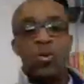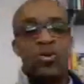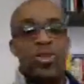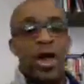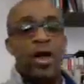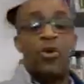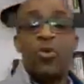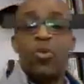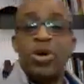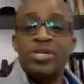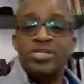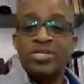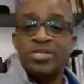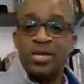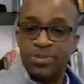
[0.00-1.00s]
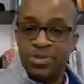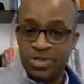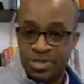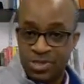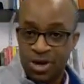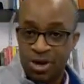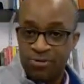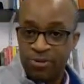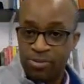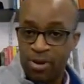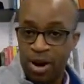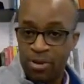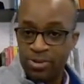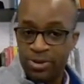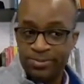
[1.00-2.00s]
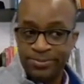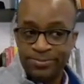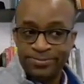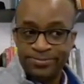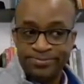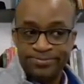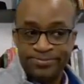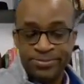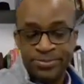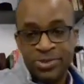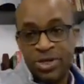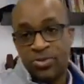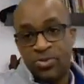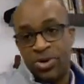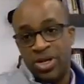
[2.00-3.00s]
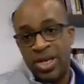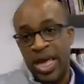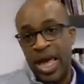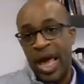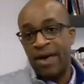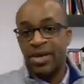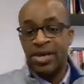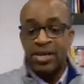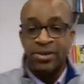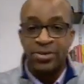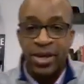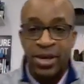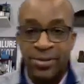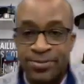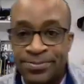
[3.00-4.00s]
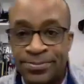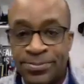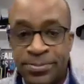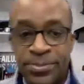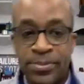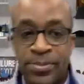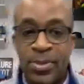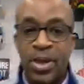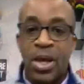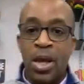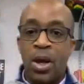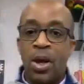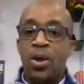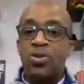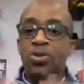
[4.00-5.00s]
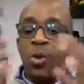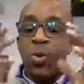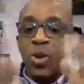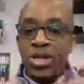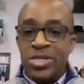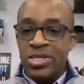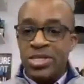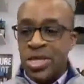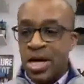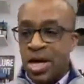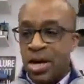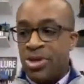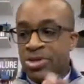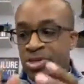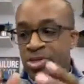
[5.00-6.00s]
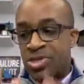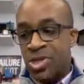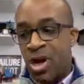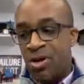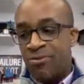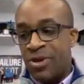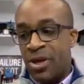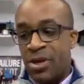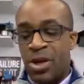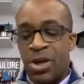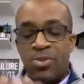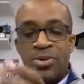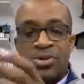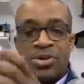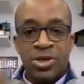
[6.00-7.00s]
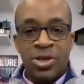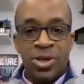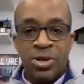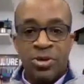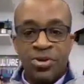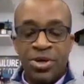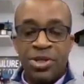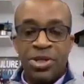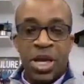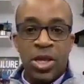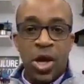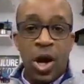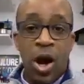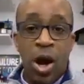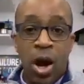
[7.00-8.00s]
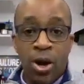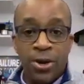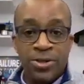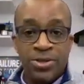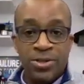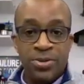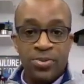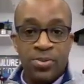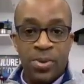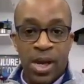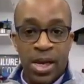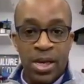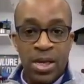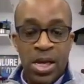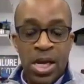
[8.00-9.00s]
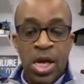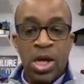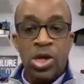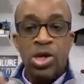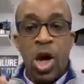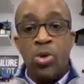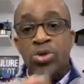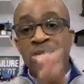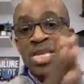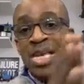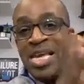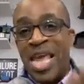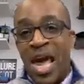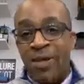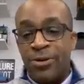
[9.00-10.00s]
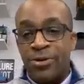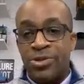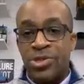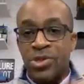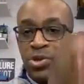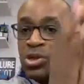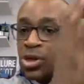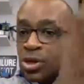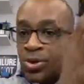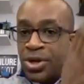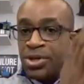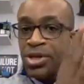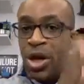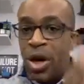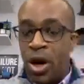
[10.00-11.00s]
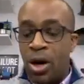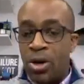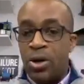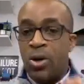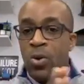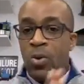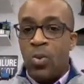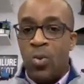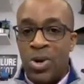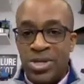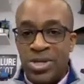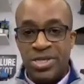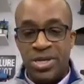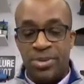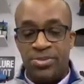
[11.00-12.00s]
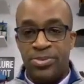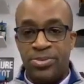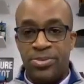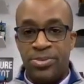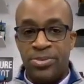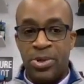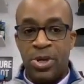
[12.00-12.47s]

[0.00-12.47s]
Without the wisdom to solve a problem, you don't really have anything. The wisdom to solve it, along with the courage and the heart, right, go together. So courage, heart, wisdom.